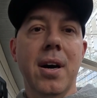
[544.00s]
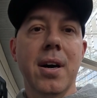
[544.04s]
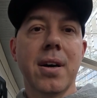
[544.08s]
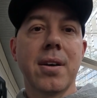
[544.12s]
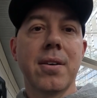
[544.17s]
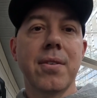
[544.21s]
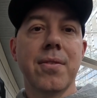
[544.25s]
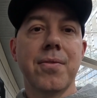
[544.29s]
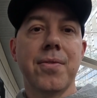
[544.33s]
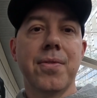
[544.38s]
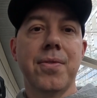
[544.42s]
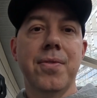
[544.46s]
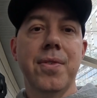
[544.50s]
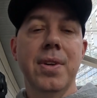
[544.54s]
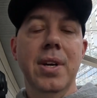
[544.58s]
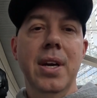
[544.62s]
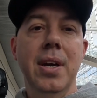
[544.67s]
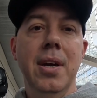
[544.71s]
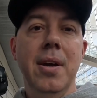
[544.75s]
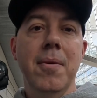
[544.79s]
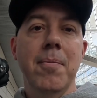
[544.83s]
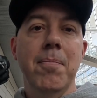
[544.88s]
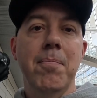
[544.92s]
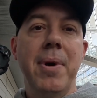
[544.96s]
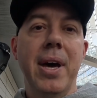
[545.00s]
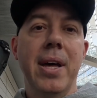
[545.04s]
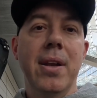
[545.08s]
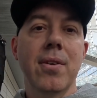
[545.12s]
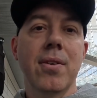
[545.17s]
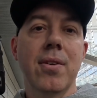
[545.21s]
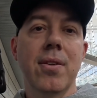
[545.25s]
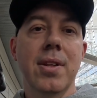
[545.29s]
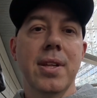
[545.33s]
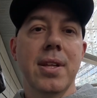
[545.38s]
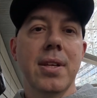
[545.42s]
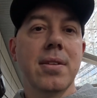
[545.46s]
hunk of
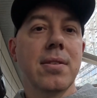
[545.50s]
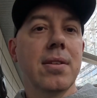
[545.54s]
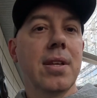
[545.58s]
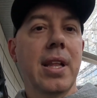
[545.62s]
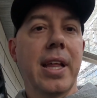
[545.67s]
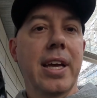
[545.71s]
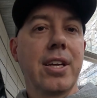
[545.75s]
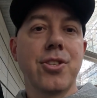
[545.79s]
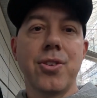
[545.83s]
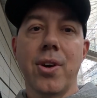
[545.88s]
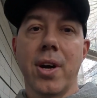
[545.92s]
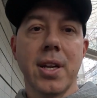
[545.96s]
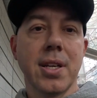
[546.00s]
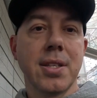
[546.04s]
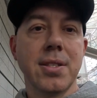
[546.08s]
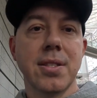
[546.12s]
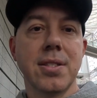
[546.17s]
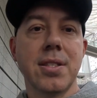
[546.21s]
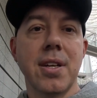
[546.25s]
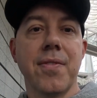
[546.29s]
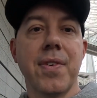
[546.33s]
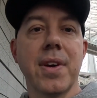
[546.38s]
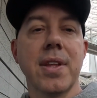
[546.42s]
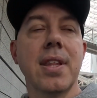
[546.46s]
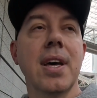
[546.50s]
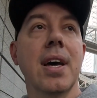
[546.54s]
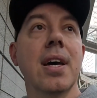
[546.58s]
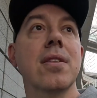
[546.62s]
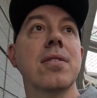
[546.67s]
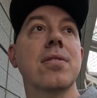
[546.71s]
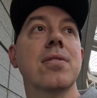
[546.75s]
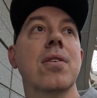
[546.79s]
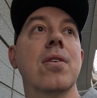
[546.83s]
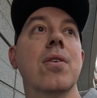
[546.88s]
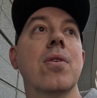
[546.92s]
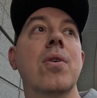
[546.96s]
metal and electronics and stuff like
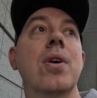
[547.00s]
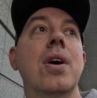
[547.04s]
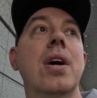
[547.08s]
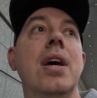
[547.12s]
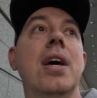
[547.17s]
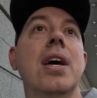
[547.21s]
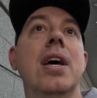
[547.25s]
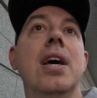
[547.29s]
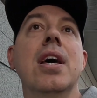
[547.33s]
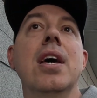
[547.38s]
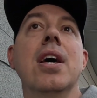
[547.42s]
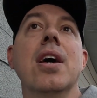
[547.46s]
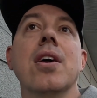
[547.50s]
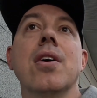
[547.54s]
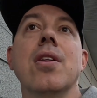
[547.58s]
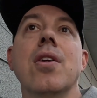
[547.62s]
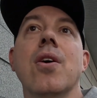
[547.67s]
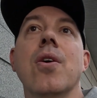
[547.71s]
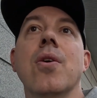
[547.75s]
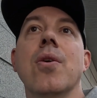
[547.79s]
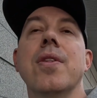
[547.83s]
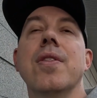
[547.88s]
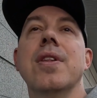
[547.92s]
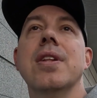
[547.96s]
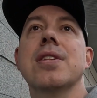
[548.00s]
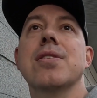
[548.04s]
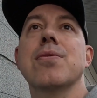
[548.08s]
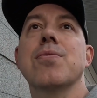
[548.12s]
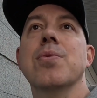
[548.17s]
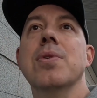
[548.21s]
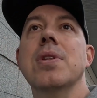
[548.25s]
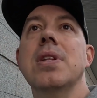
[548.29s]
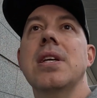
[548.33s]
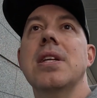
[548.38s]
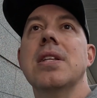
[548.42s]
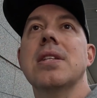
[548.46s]
that. So, this
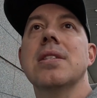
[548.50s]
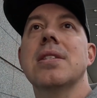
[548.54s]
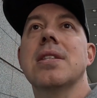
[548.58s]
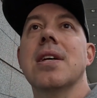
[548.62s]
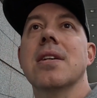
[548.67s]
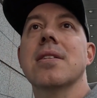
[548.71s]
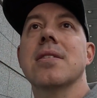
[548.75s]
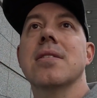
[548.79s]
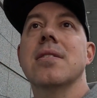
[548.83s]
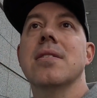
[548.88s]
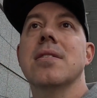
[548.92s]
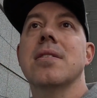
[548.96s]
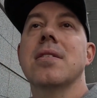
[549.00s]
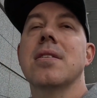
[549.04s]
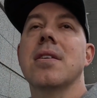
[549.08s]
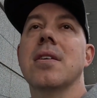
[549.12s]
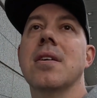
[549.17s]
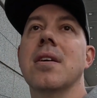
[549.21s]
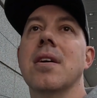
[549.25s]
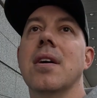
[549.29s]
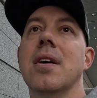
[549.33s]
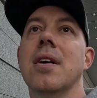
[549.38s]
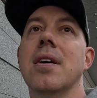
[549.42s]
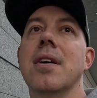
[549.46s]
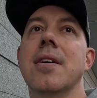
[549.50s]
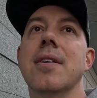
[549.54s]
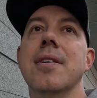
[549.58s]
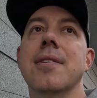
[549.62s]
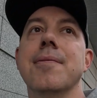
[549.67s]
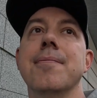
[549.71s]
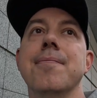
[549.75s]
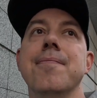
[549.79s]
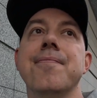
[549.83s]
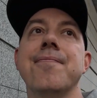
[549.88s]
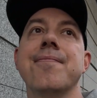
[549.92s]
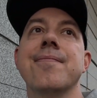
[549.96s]
really doesn't,
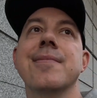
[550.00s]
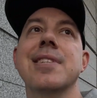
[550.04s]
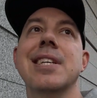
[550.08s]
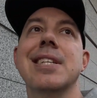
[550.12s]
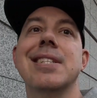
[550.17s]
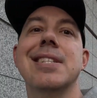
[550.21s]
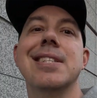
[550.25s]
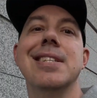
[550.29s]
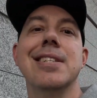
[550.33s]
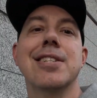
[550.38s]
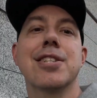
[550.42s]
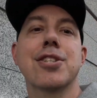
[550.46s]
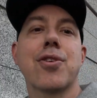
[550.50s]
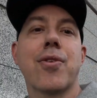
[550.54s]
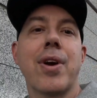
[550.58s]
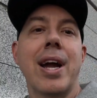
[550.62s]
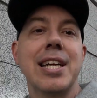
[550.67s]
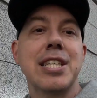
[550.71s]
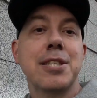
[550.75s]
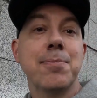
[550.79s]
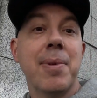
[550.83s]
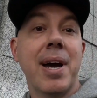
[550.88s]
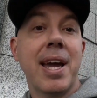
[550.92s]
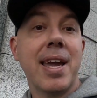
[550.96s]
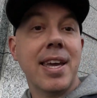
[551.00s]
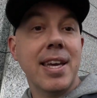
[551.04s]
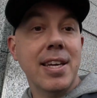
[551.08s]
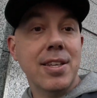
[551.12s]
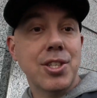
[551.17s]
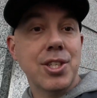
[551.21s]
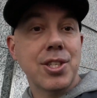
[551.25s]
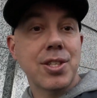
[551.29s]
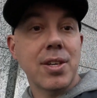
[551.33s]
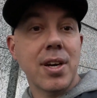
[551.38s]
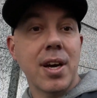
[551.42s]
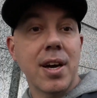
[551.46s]
scratch my
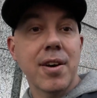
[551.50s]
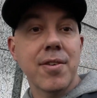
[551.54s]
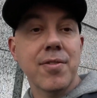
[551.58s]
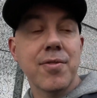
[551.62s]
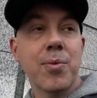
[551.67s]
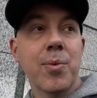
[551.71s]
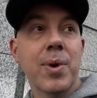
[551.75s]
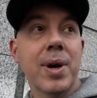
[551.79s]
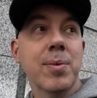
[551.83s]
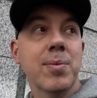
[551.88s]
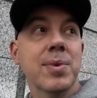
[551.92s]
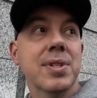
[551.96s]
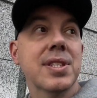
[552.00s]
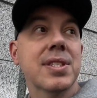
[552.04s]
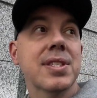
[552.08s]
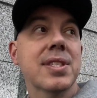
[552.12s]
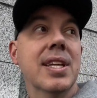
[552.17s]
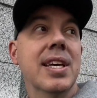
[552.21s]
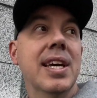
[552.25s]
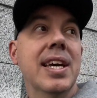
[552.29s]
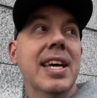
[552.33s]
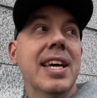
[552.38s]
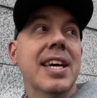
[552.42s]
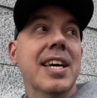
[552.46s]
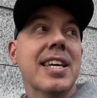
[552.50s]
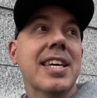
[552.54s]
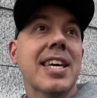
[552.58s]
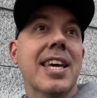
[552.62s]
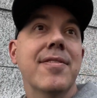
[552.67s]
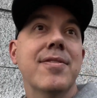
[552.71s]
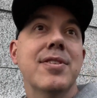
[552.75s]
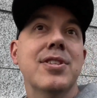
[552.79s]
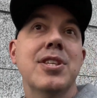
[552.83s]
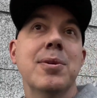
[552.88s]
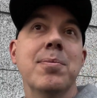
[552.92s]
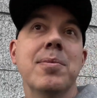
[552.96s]
itch of what was
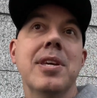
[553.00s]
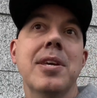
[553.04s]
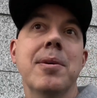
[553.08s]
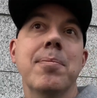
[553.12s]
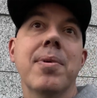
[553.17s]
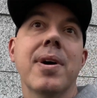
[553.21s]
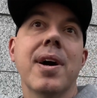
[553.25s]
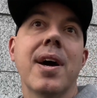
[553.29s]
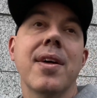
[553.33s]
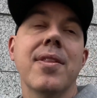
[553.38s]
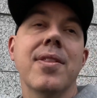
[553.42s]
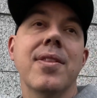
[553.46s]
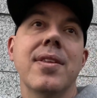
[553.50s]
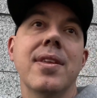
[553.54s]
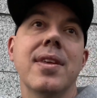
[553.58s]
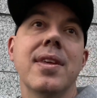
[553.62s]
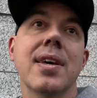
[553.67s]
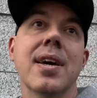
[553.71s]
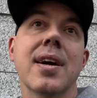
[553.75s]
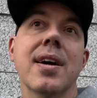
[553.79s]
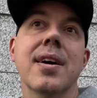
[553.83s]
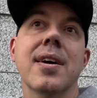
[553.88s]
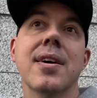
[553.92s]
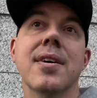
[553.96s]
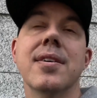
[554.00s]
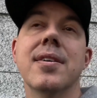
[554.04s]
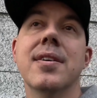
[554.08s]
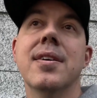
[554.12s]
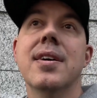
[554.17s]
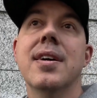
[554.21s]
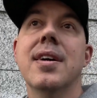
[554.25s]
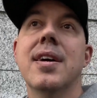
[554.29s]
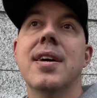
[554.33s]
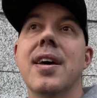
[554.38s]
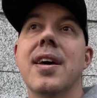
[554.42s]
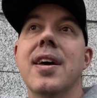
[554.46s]
given to me by the
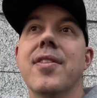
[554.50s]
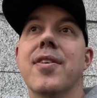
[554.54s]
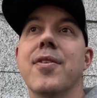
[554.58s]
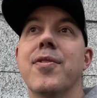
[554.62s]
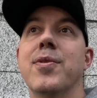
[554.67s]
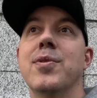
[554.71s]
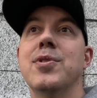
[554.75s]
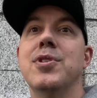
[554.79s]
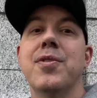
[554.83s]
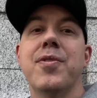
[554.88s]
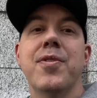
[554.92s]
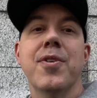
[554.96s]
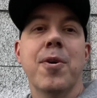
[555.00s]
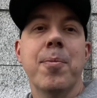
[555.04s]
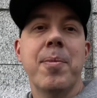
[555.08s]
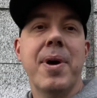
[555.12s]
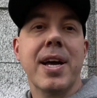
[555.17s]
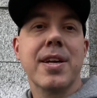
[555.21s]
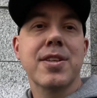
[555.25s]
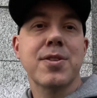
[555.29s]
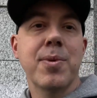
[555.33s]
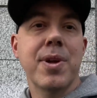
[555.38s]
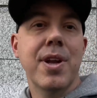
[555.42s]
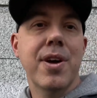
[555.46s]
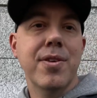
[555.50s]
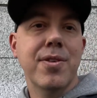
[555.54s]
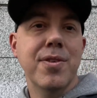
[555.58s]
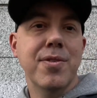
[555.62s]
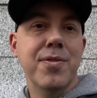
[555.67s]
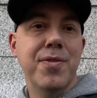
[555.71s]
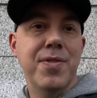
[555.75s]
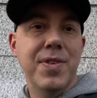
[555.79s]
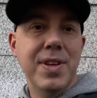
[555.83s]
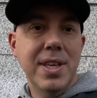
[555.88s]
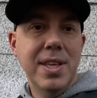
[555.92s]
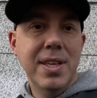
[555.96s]
Fujifilm
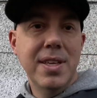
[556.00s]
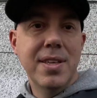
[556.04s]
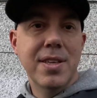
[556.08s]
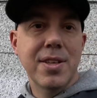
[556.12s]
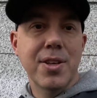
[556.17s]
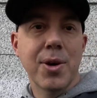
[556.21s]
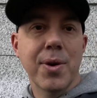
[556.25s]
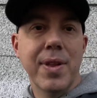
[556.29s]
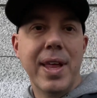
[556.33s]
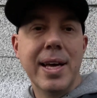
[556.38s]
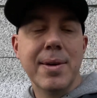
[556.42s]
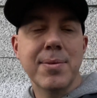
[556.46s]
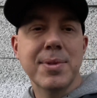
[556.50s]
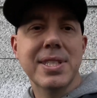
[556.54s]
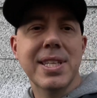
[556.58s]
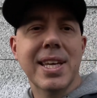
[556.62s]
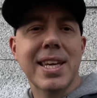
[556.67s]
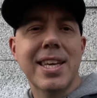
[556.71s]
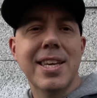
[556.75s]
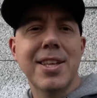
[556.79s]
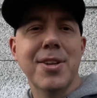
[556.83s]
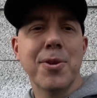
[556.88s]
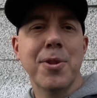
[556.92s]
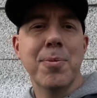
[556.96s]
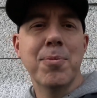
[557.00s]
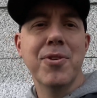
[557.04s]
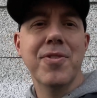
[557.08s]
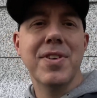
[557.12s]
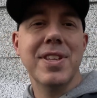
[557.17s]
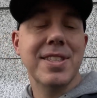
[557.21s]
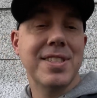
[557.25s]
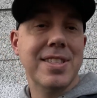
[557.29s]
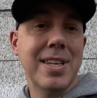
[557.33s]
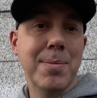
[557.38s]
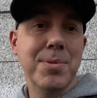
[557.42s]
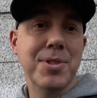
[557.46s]
X100V. That was like, the movie
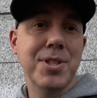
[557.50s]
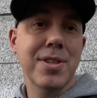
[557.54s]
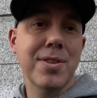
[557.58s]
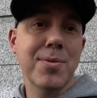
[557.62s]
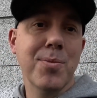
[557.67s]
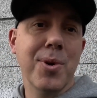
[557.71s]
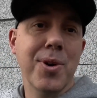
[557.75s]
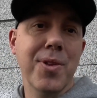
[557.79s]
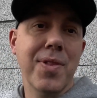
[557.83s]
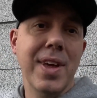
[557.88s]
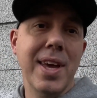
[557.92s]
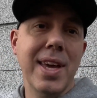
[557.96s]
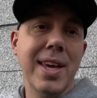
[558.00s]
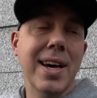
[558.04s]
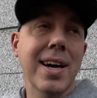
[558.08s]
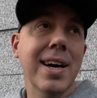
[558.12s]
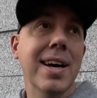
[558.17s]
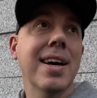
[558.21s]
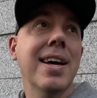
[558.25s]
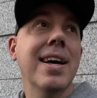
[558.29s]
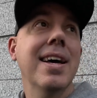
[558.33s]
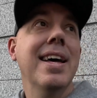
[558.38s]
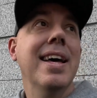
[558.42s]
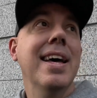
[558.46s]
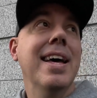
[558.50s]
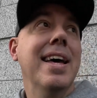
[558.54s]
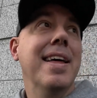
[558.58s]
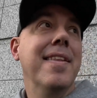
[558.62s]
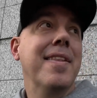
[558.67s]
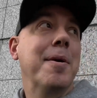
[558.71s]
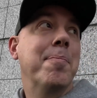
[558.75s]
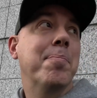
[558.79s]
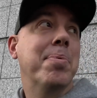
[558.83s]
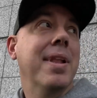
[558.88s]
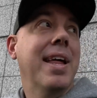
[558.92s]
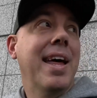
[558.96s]
Inception, where
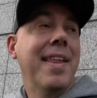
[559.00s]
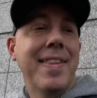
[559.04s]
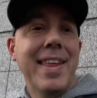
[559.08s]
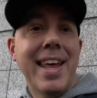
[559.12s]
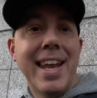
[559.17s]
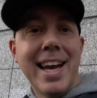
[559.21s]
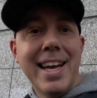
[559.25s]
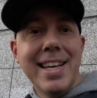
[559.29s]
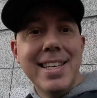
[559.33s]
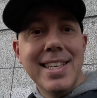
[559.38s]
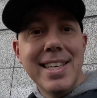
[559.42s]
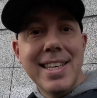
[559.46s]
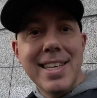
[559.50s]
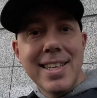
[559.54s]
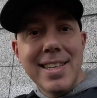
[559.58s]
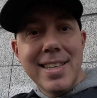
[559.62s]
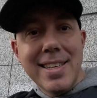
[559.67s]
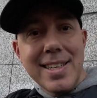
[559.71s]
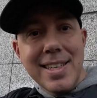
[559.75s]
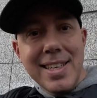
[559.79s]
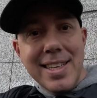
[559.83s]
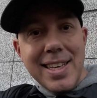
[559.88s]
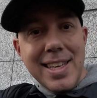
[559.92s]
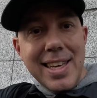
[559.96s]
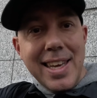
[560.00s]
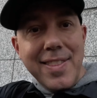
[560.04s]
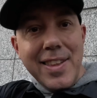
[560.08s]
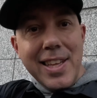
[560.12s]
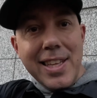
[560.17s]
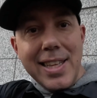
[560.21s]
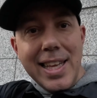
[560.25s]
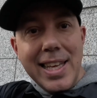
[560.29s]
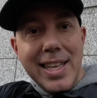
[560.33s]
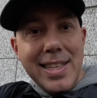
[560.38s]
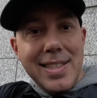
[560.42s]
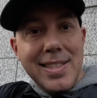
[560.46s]
they plant that idea in
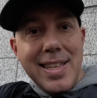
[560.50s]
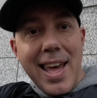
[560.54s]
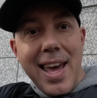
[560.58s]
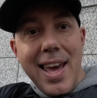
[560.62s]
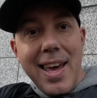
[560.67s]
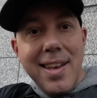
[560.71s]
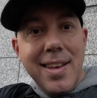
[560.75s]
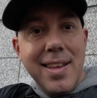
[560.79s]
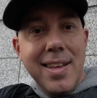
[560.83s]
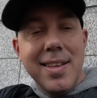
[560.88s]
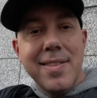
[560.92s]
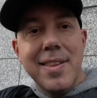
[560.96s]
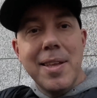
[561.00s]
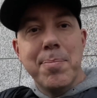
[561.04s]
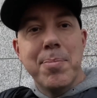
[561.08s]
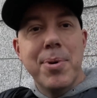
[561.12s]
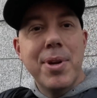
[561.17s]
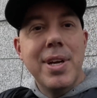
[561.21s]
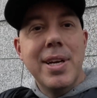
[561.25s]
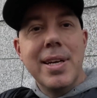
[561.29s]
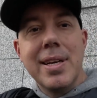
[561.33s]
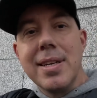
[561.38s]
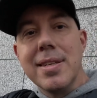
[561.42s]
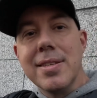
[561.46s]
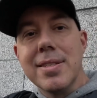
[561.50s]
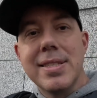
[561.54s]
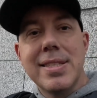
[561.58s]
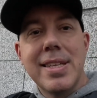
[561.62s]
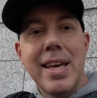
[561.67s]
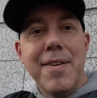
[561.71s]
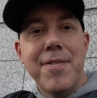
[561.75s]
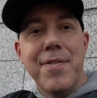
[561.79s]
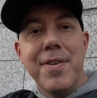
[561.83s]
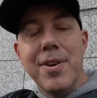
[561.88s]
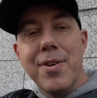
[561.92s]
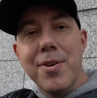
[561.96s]
the lady's head. They put it in a little
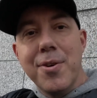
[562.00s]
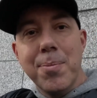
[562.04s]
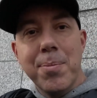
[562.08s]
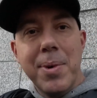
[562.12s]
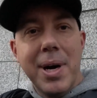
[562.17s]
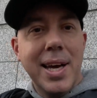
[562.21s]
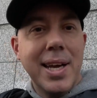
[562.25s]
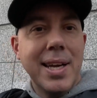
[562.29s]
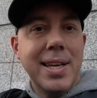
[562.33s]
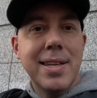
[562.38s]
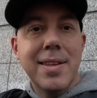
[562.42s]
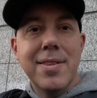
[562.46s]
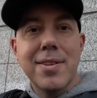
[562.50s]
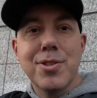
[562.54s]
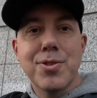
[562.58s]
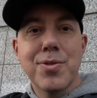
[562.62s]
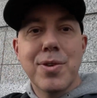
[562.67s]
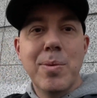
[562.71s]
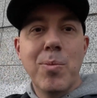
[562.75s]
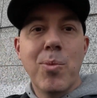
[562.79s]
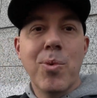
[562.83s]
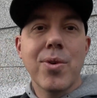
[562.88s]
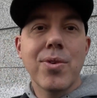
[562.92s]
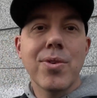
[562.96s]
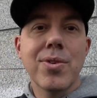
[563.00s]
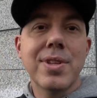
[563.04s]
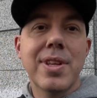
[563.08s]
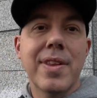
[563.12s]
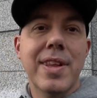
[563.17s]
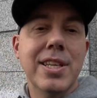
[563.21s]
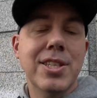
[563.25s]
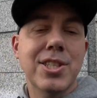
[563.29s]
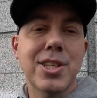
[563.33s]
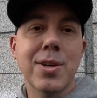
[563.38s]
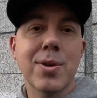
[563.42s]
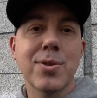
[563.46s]
safe in her mind in the dream world,
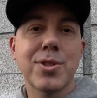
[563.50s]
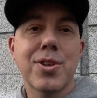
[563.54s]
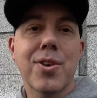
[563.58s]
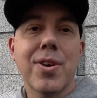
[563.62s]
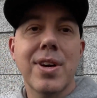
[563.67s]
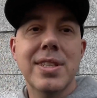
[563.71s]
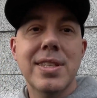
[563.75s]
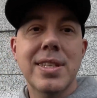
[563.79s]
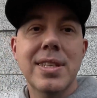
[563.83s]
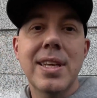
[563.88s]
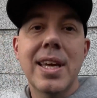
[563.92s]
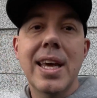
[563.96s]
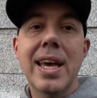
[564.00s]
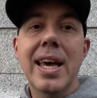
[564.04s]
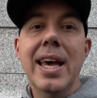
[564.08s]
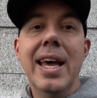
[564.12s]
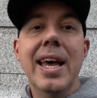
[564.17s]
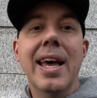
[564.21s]
and then she goes crazy.